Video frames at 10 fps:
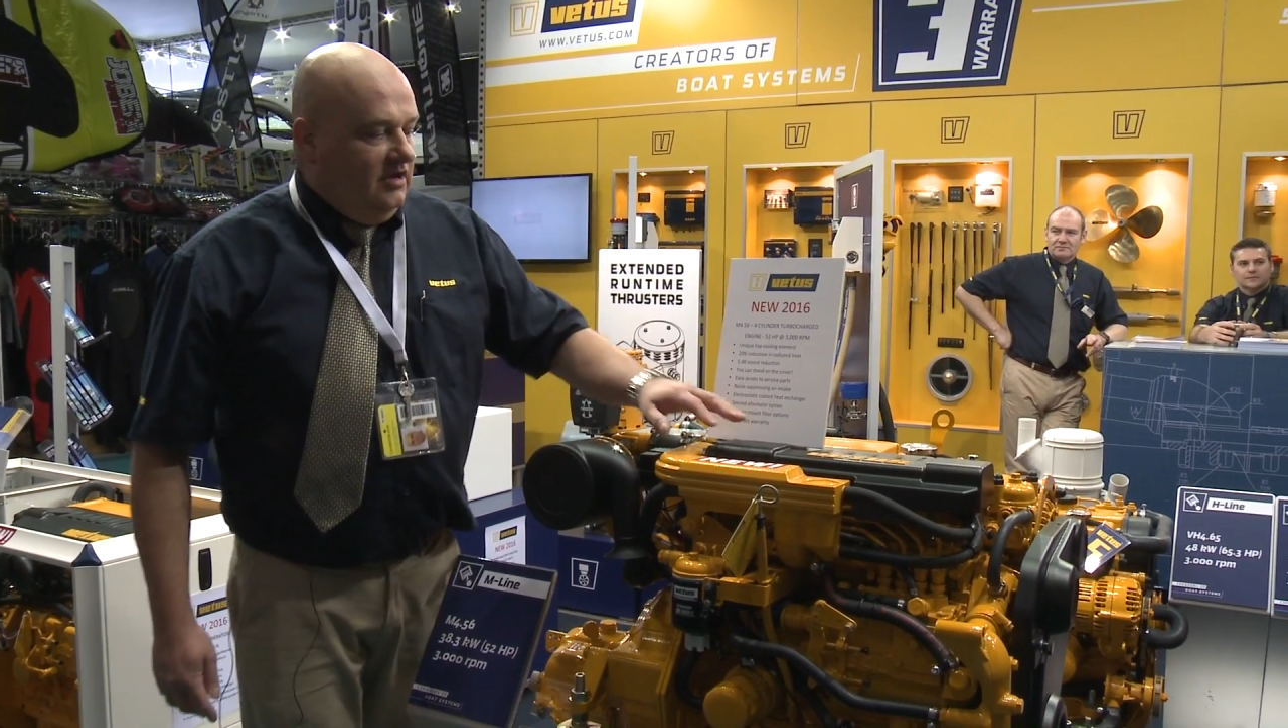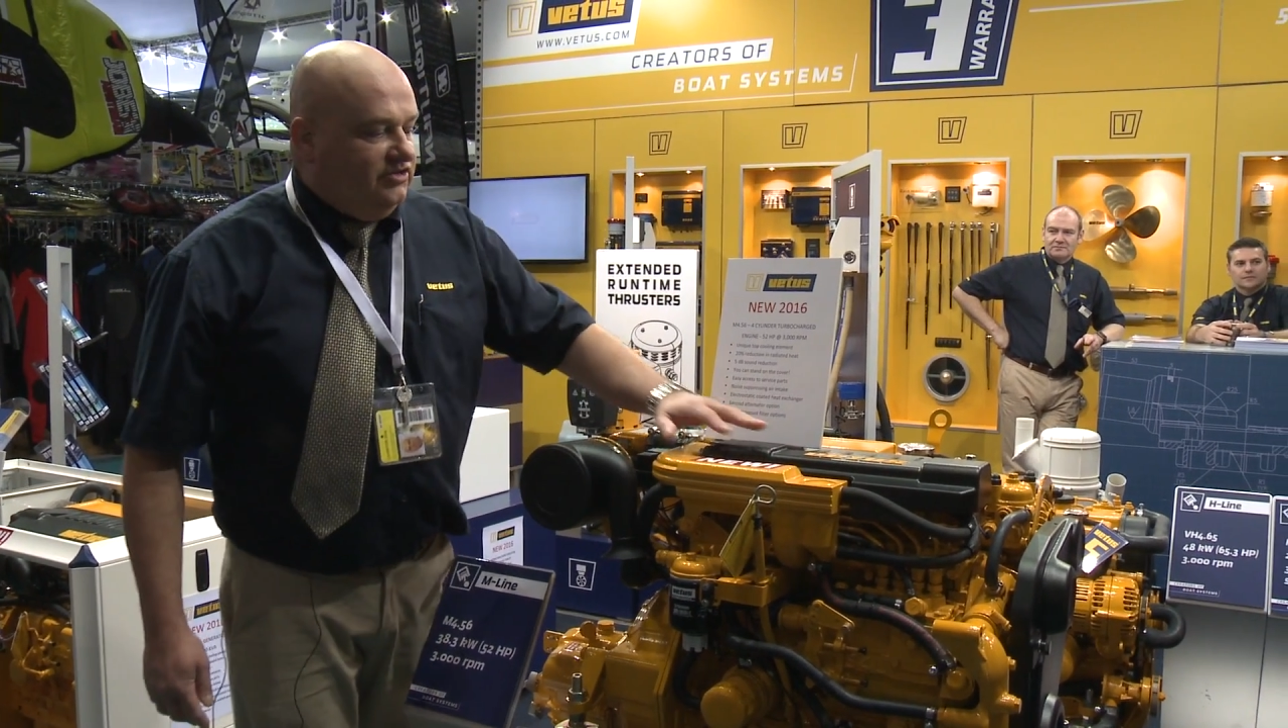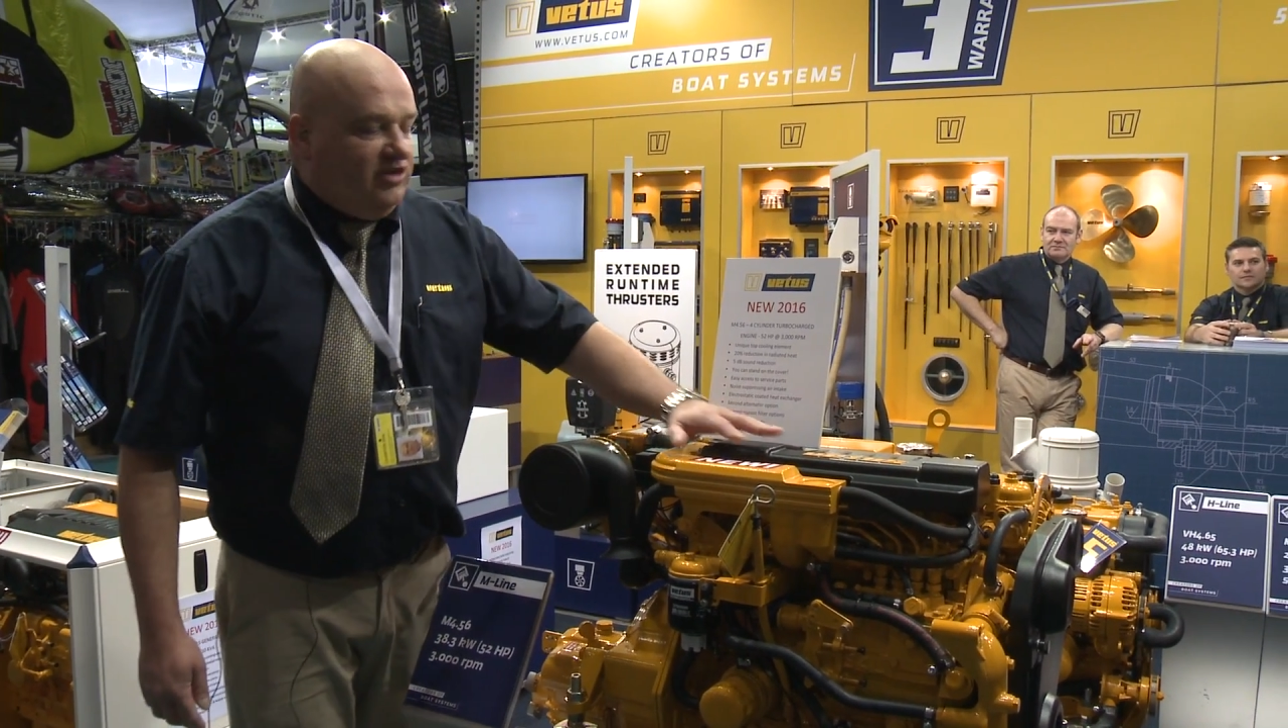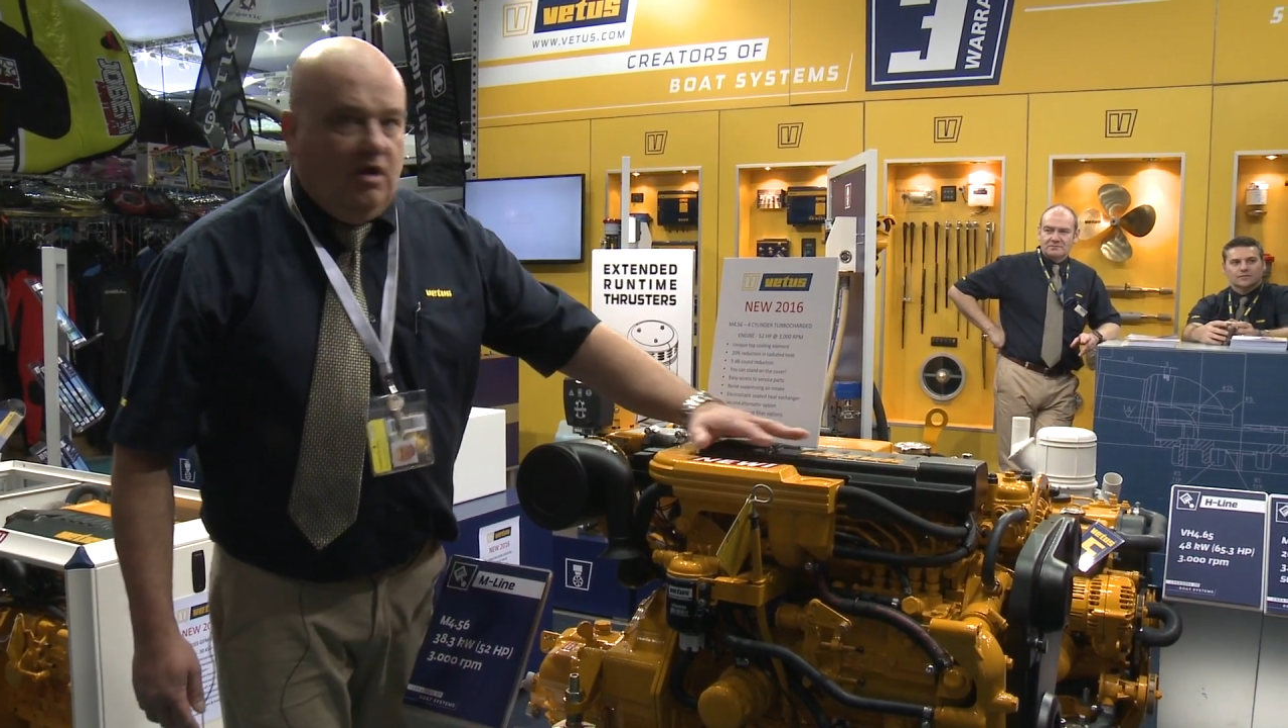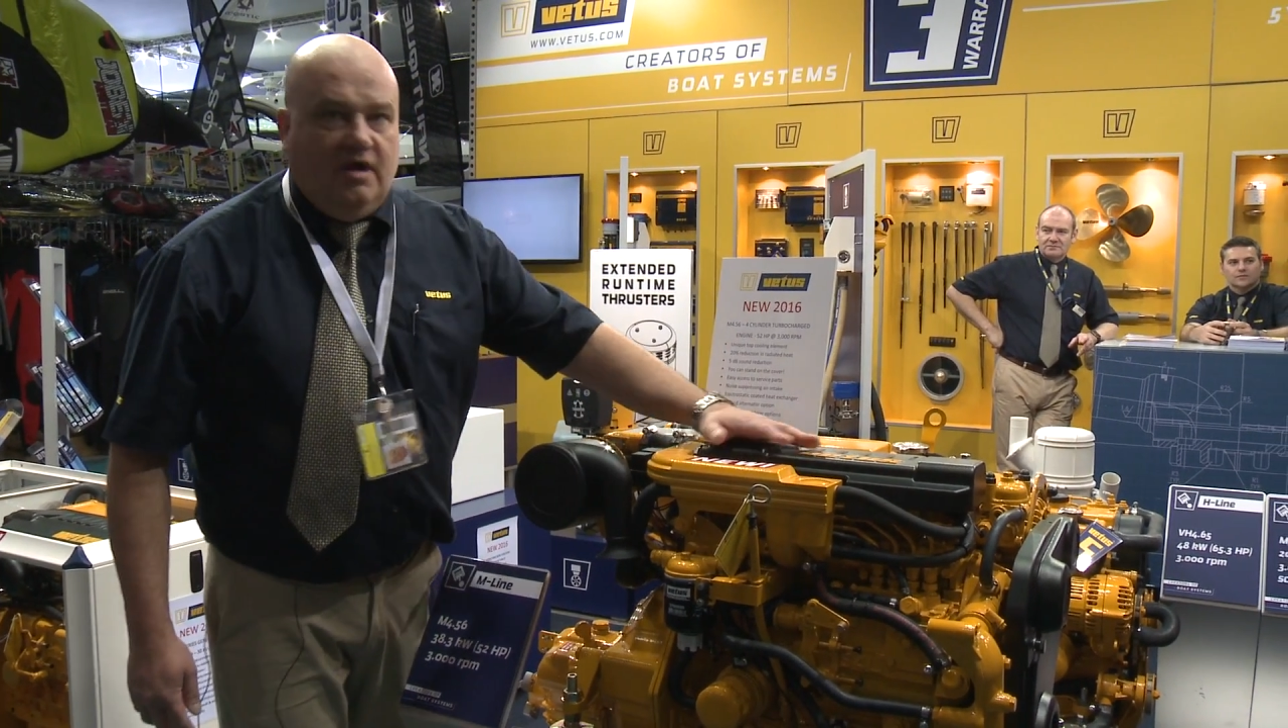
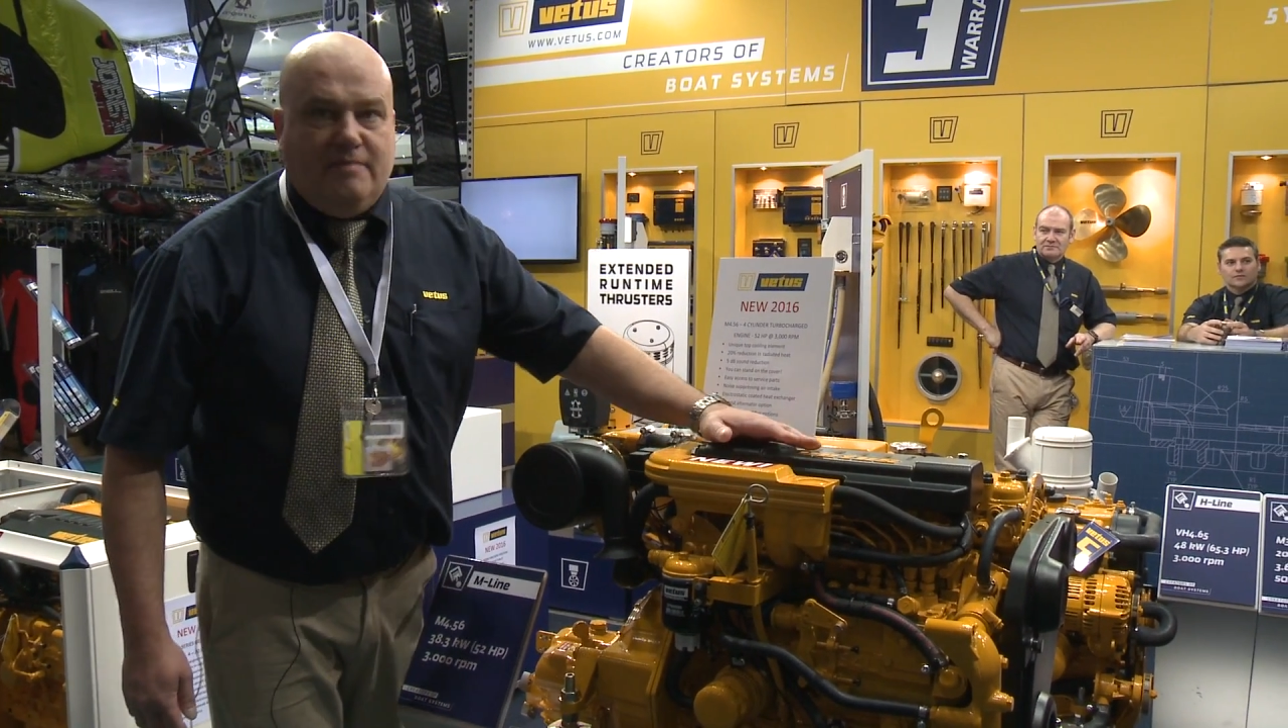entire